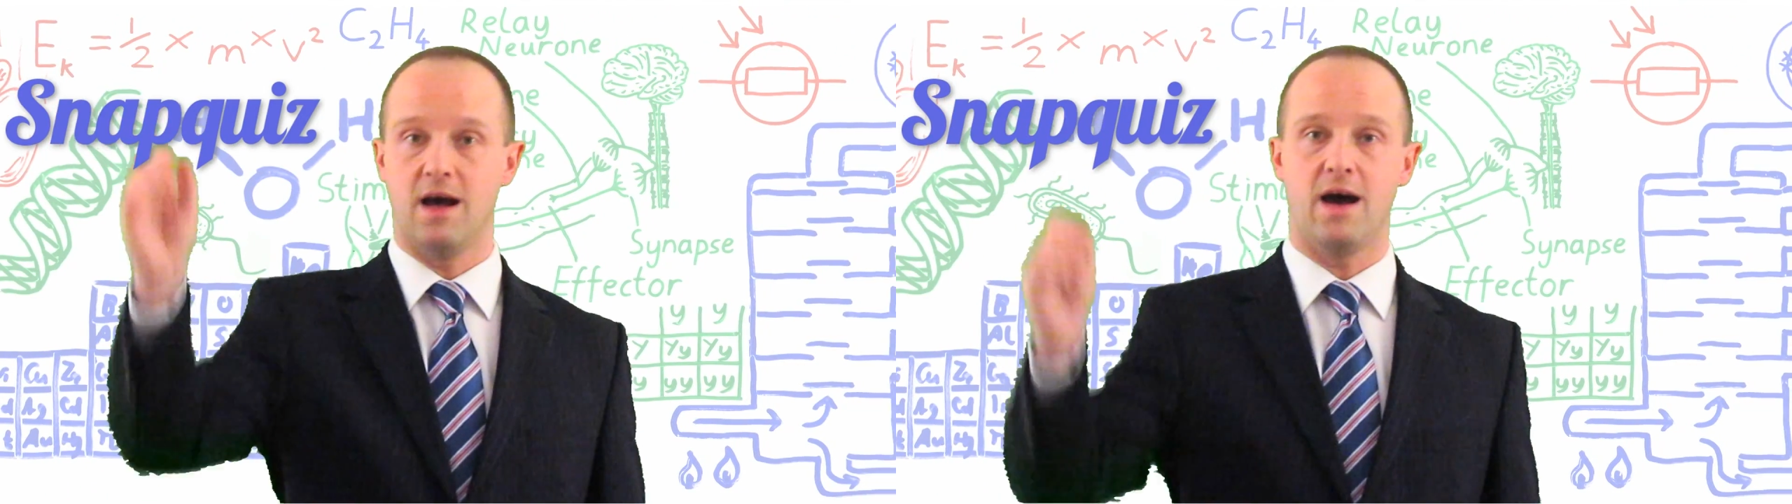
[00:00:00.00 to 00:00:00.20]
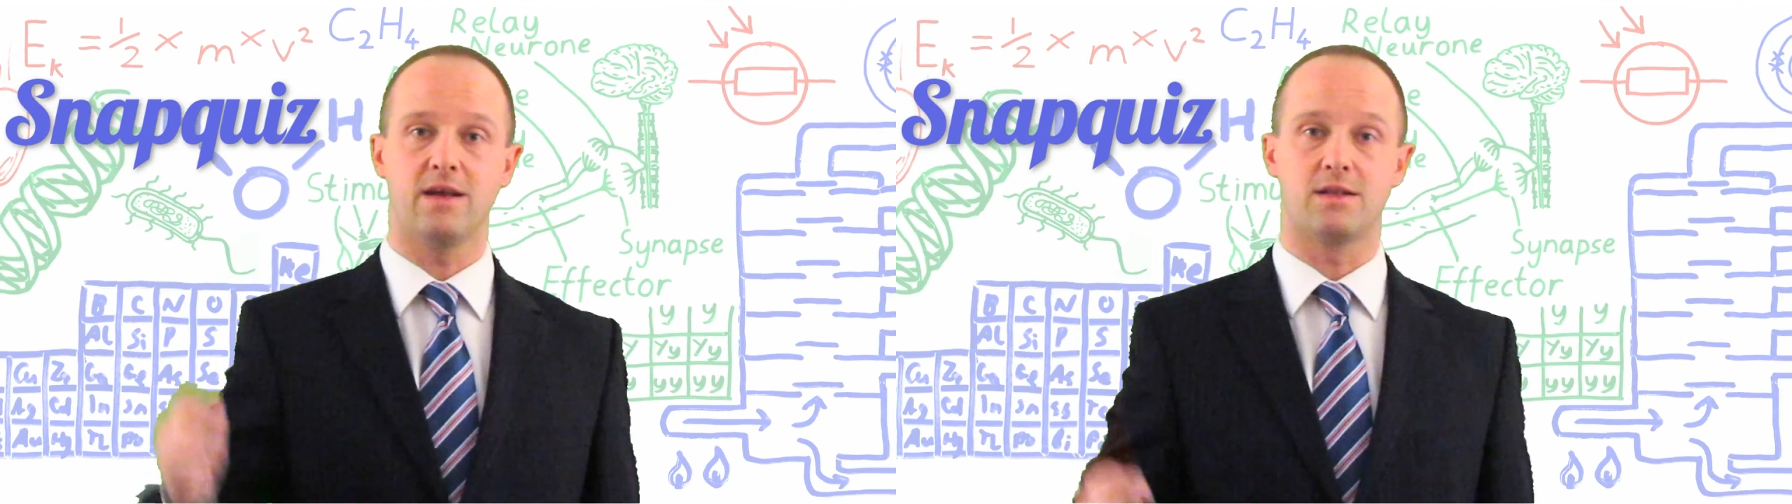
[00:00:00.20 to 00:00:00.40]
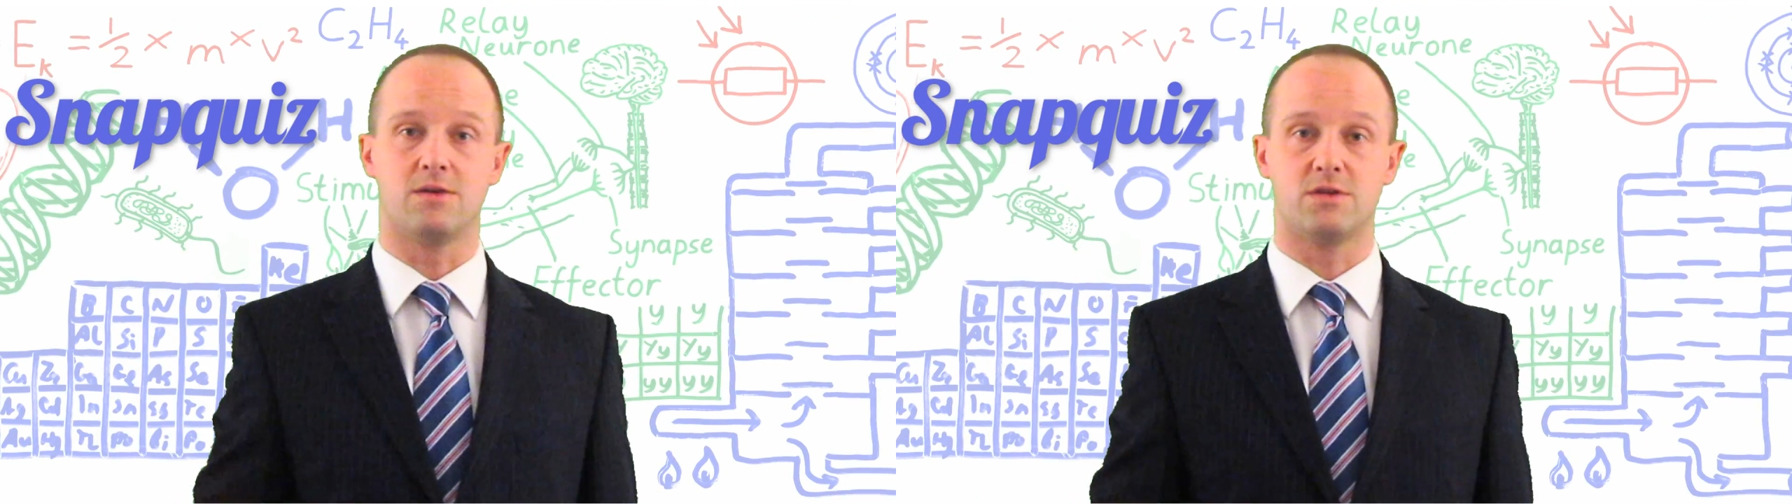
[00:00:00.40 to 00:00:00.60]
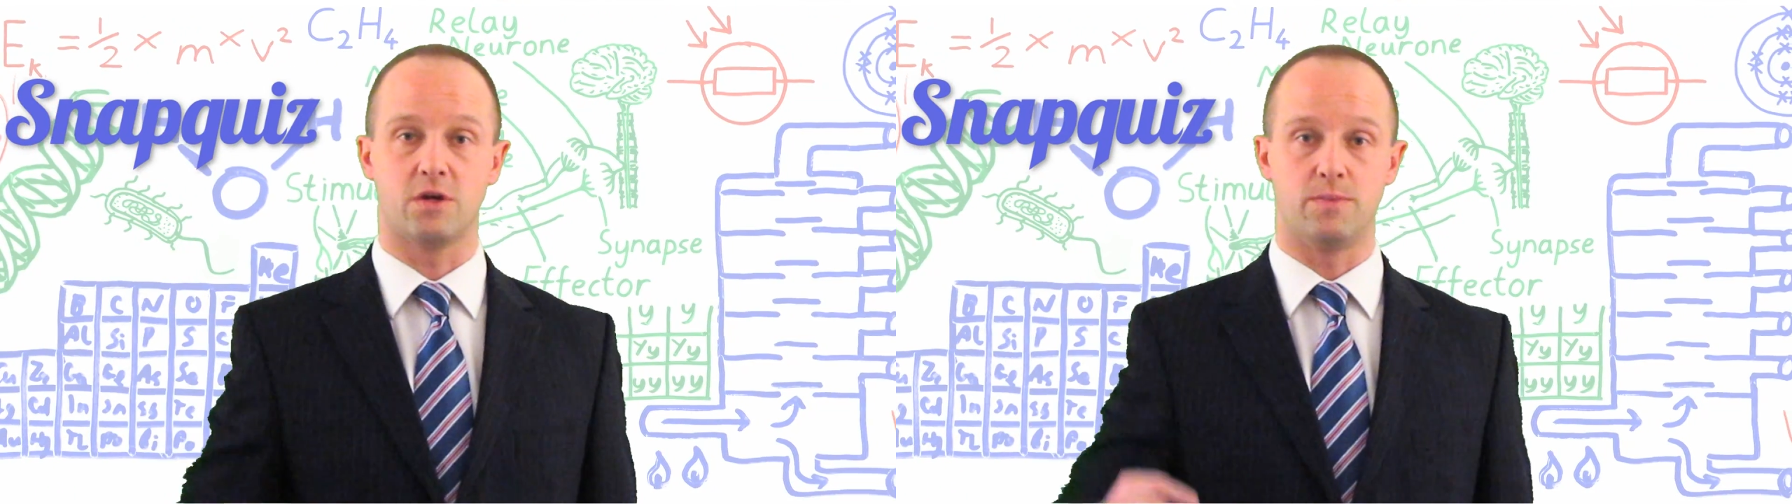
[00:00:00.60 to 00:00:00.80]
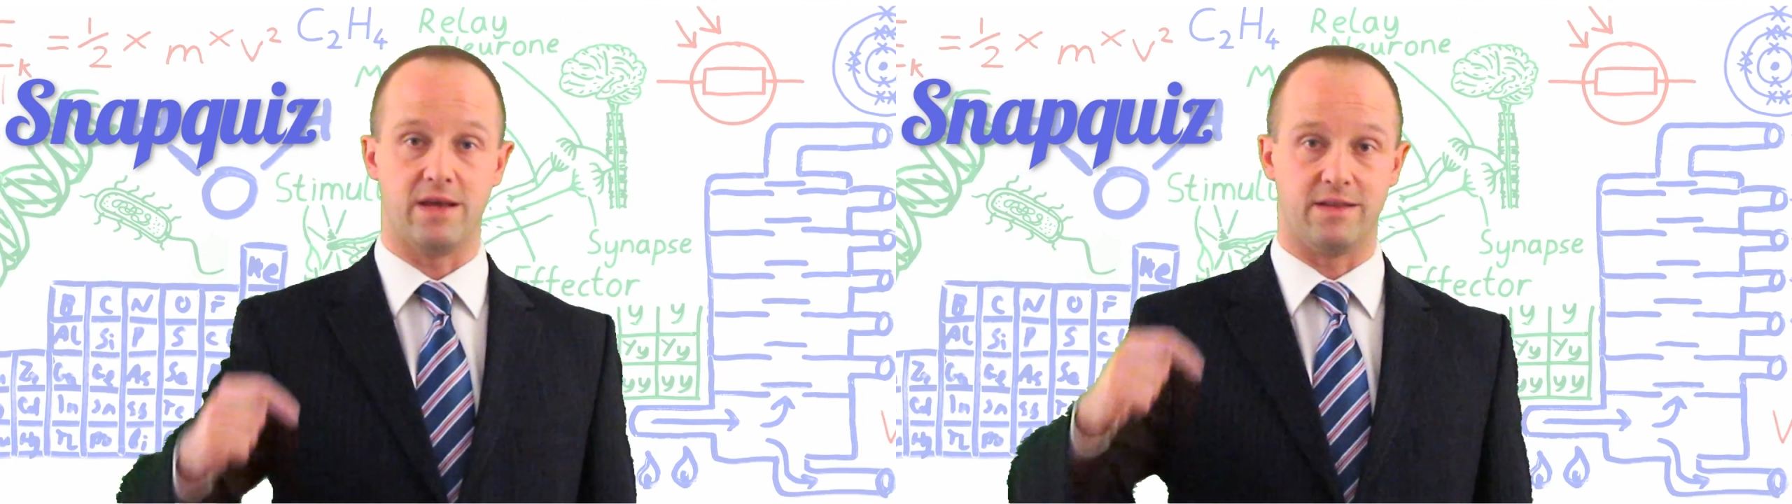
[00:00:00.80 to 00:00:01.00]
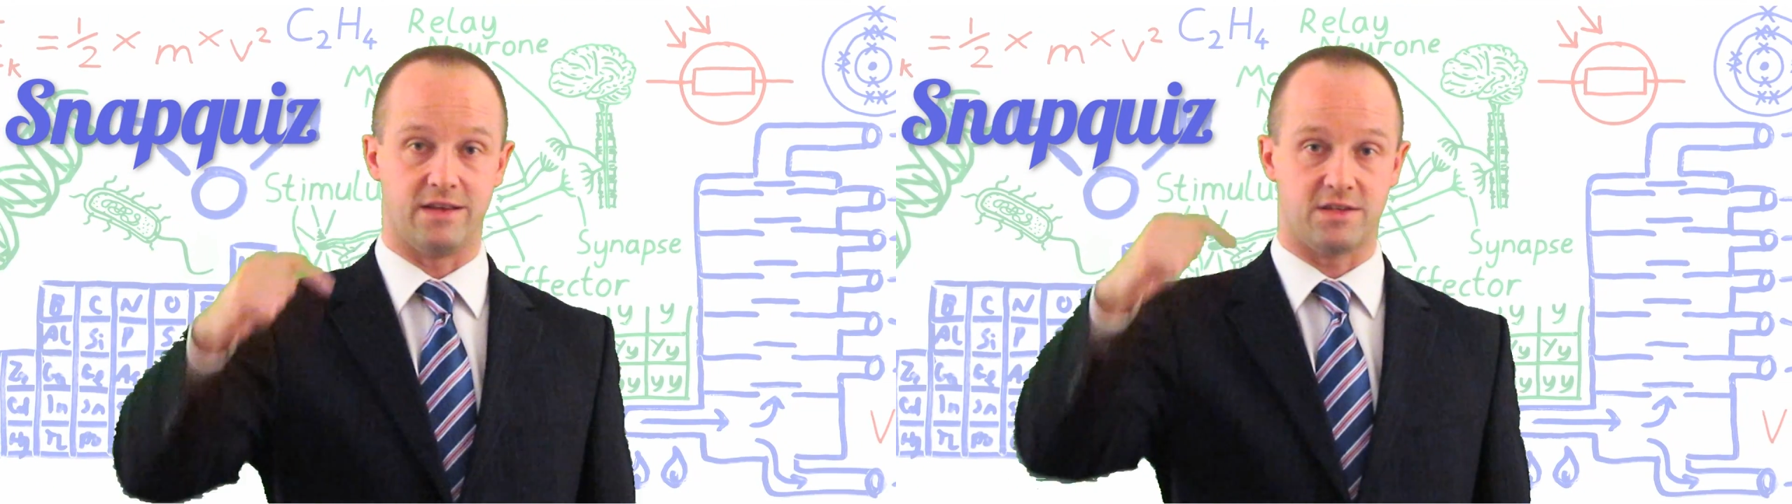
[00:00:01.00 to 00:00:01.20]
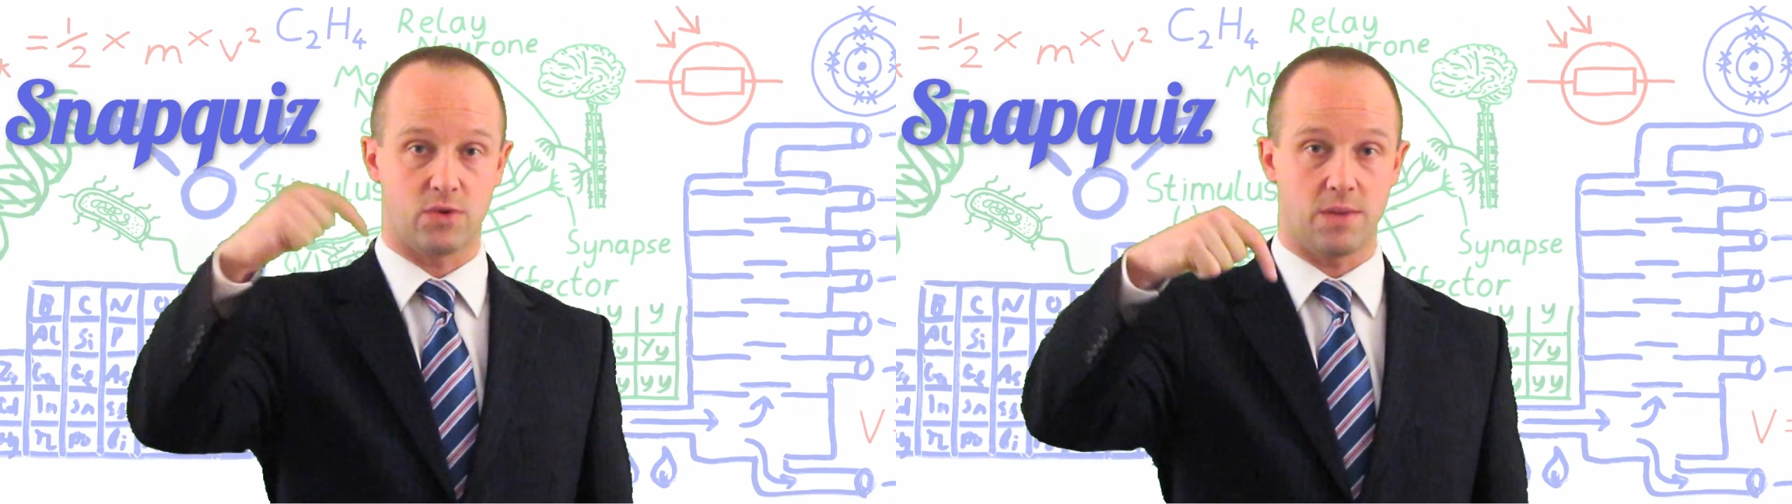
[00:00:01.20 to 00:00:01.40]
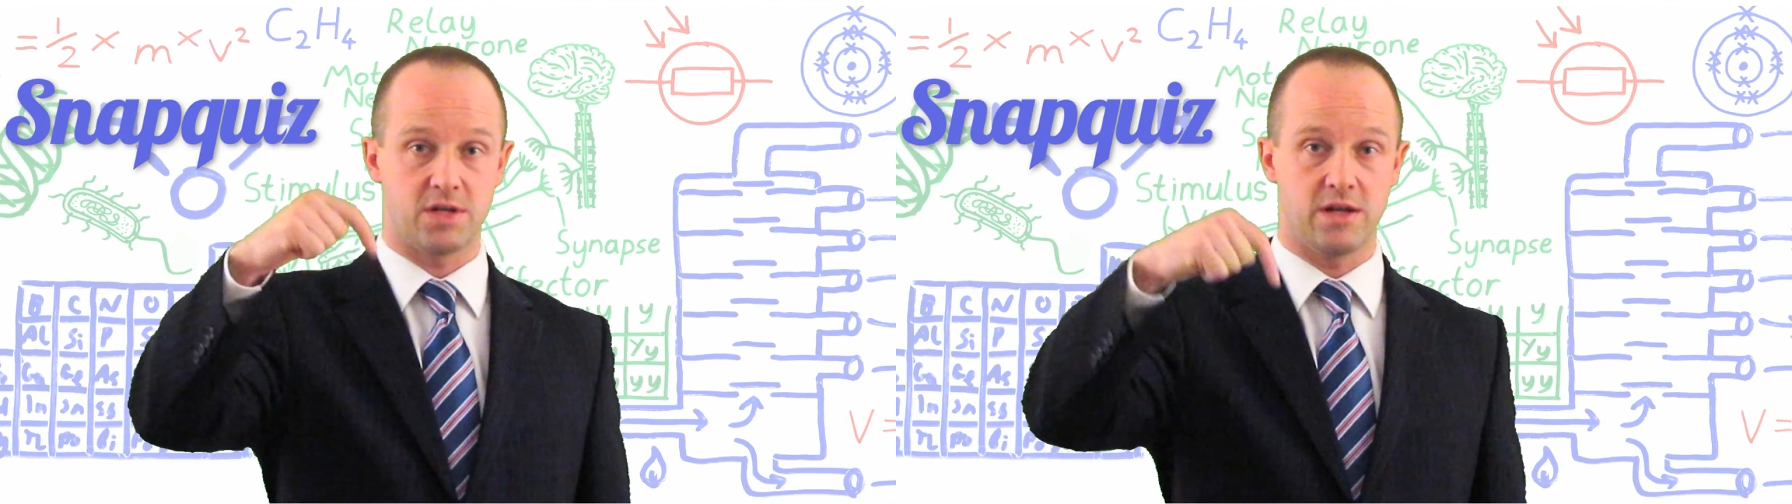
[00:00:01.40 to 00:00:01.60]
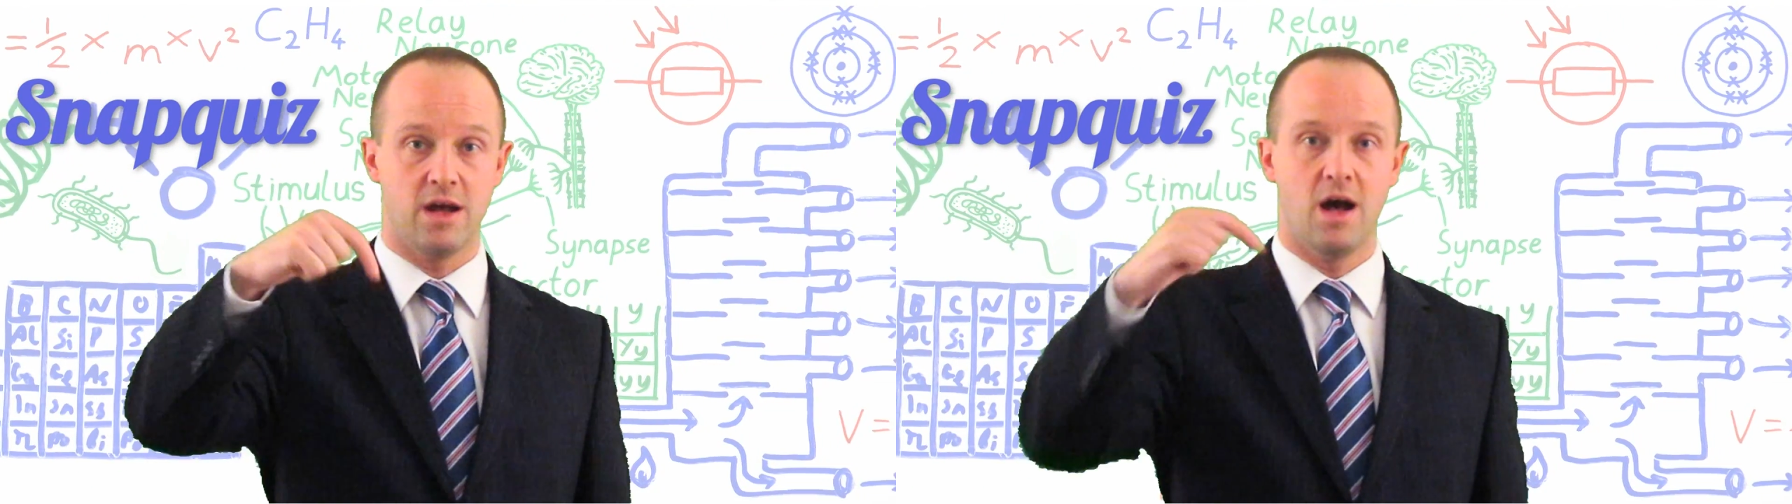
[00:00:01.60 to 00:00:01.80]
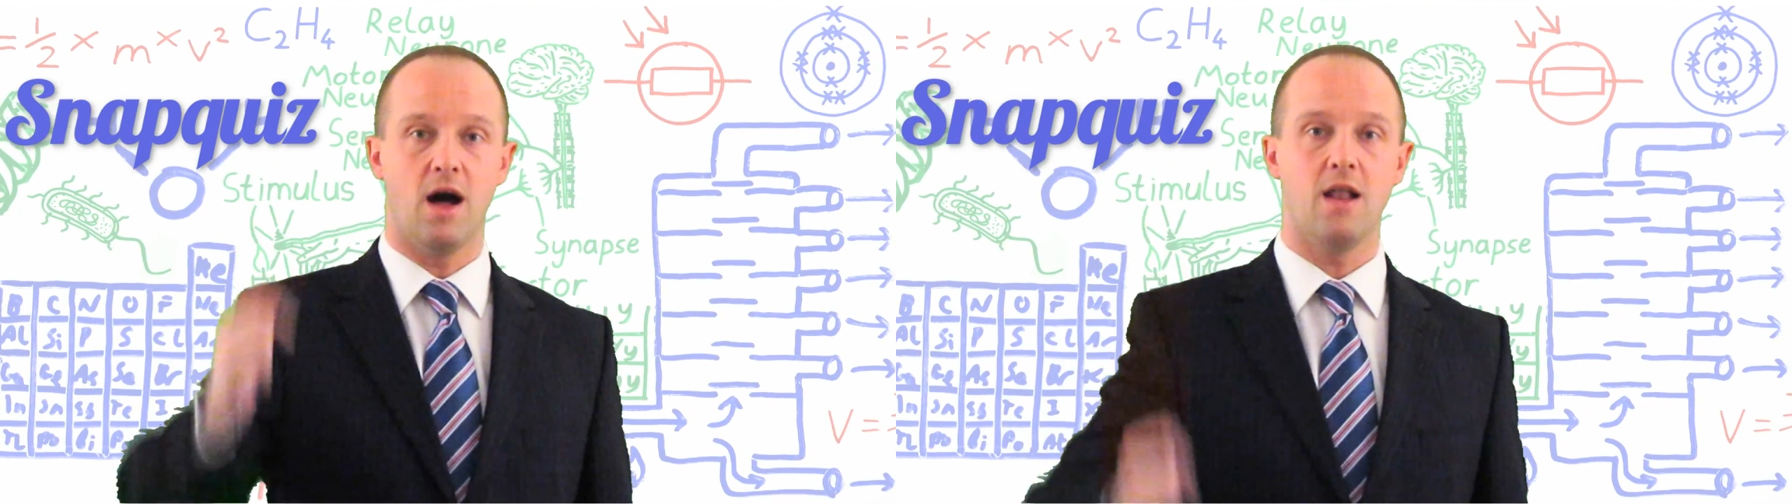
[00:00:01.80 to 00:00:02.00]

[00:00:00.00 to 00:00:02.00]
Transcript: and it'll also be in the description,